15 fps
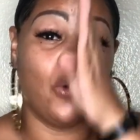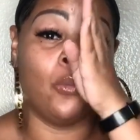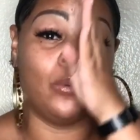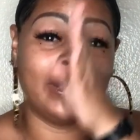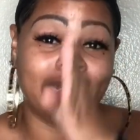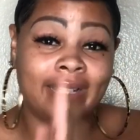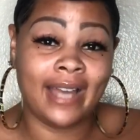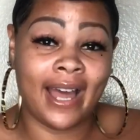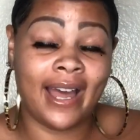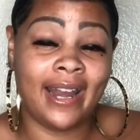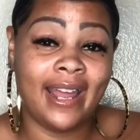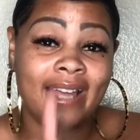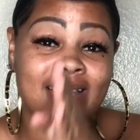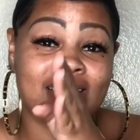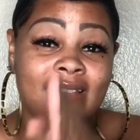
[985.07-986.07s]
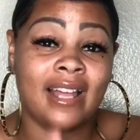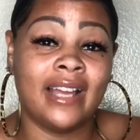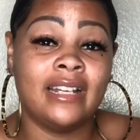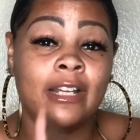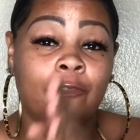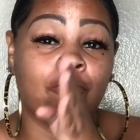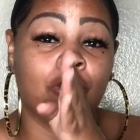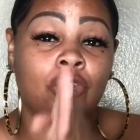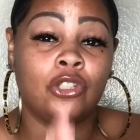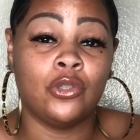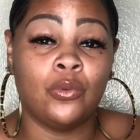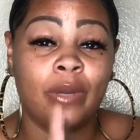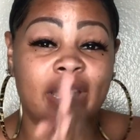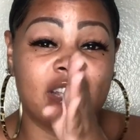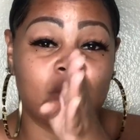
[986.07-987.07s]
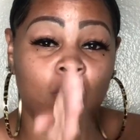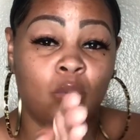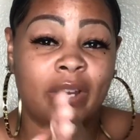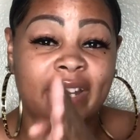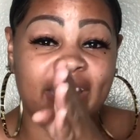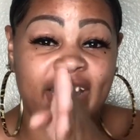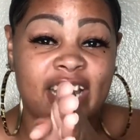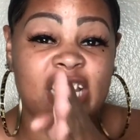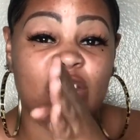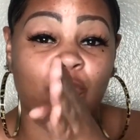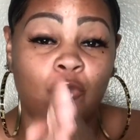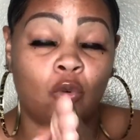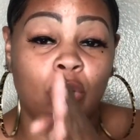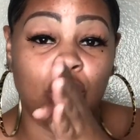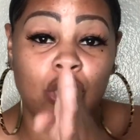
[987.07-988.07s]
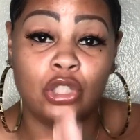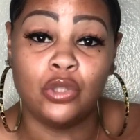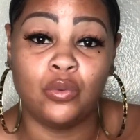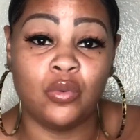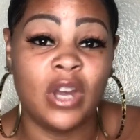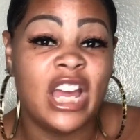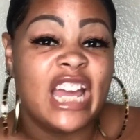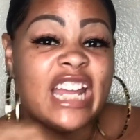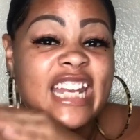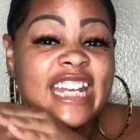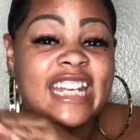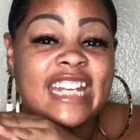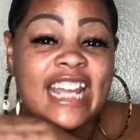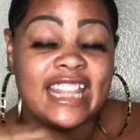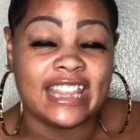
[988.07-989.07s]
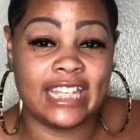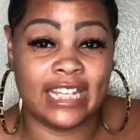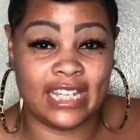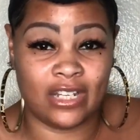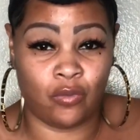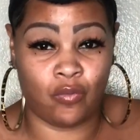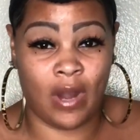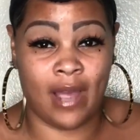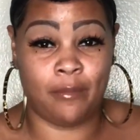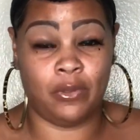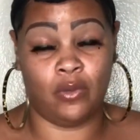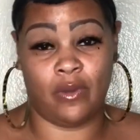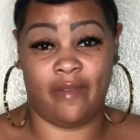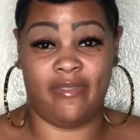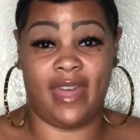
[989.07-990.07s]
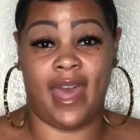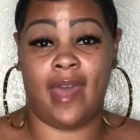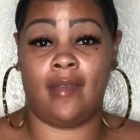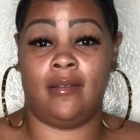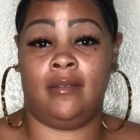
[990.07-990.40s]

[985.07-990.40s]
What God has lined up for you is what is for you. Nothing can rob you of that.